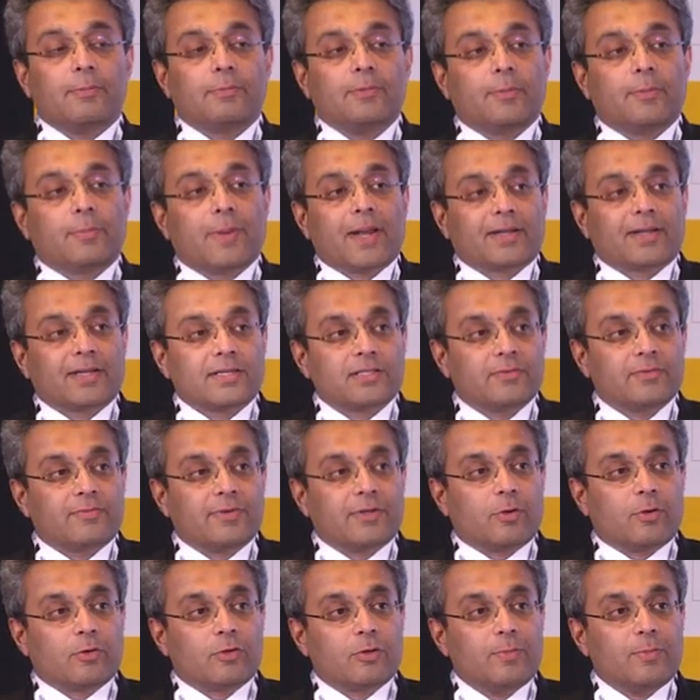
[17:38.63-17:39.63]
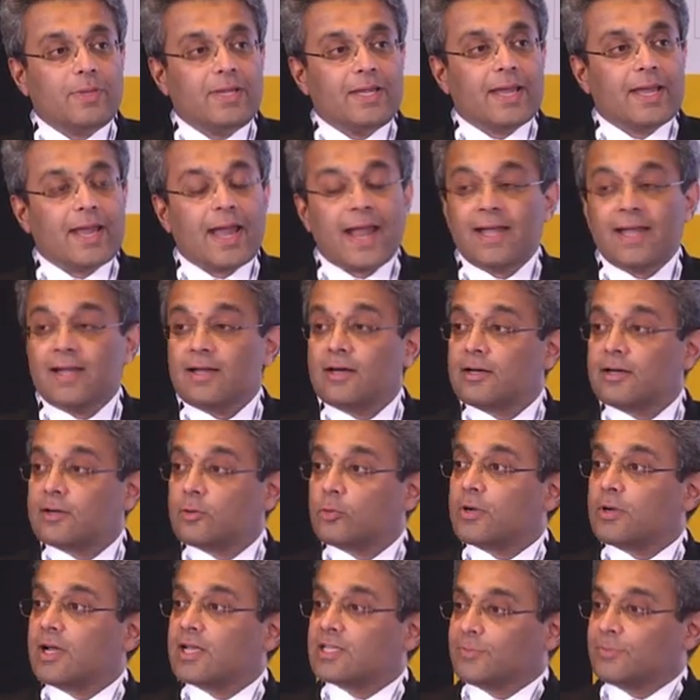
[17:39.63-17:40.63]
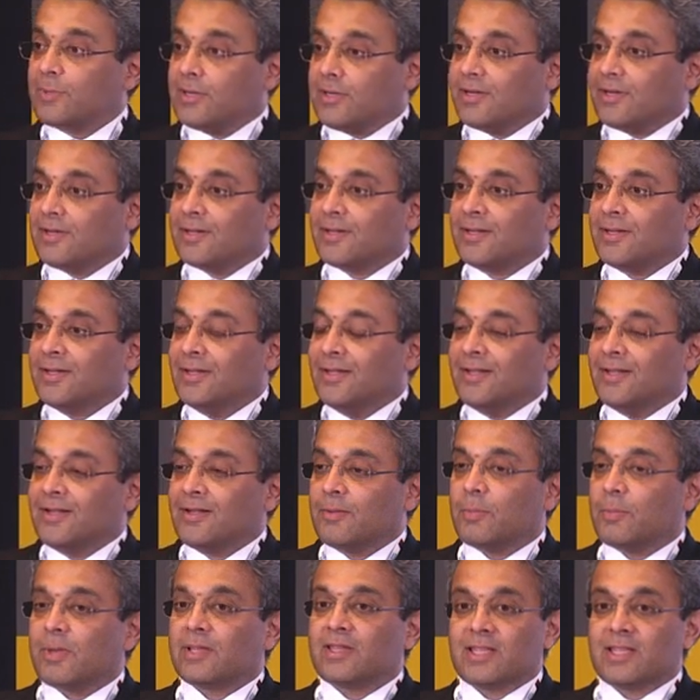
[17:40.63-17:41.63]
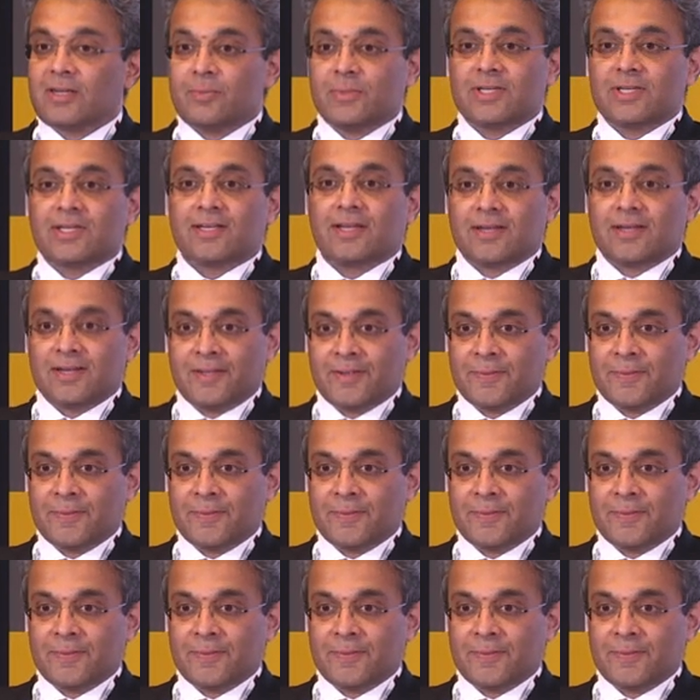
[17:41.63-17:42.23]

the practice of it ought to be, and her own husband, Mandana Mishra.